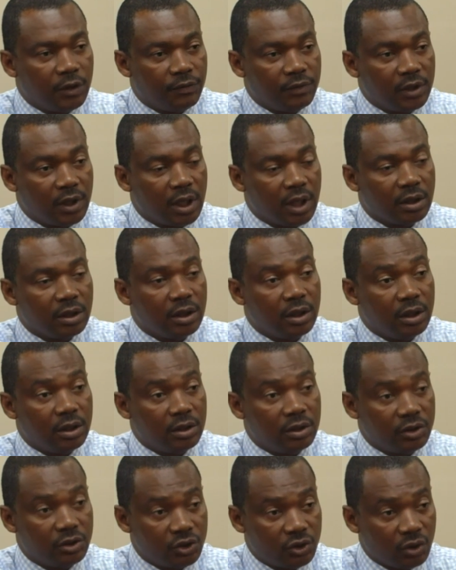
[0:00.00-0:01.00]
if not
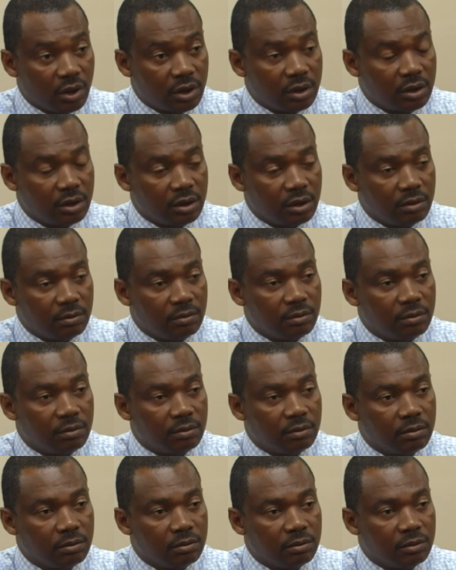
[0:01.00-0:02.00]
in the short term,
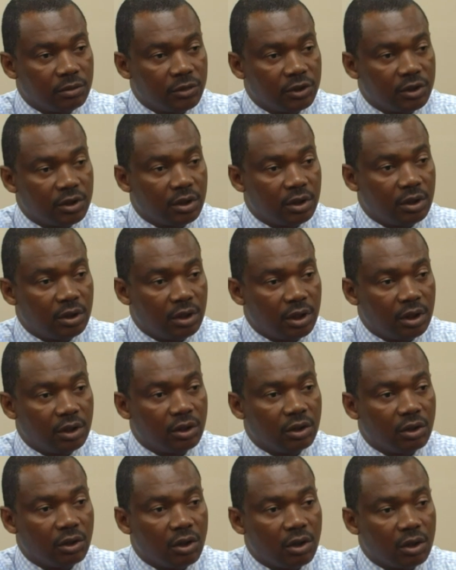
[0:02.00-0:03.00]
certainly
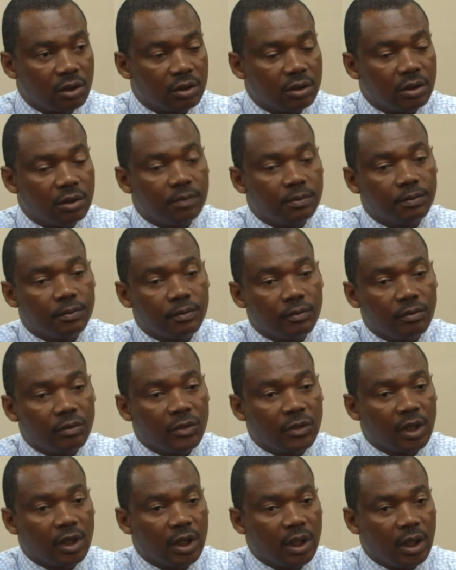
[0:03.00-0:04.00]
in the long term.
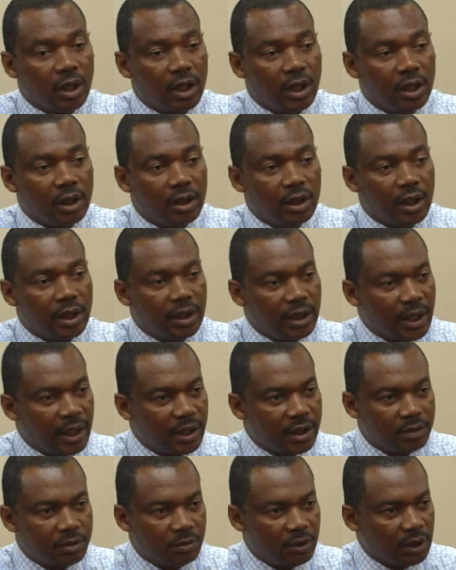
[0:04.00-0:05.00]
And
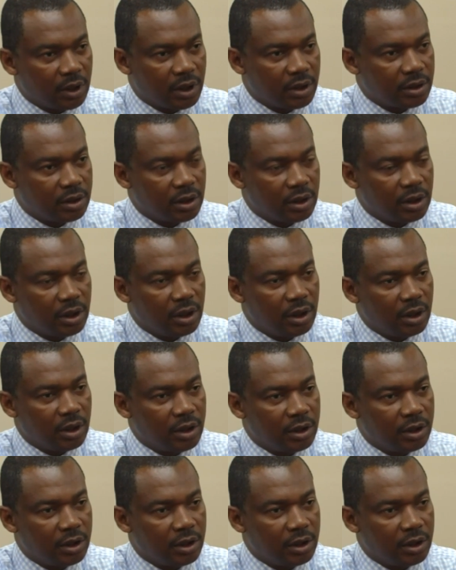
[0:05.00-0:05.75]
that is because it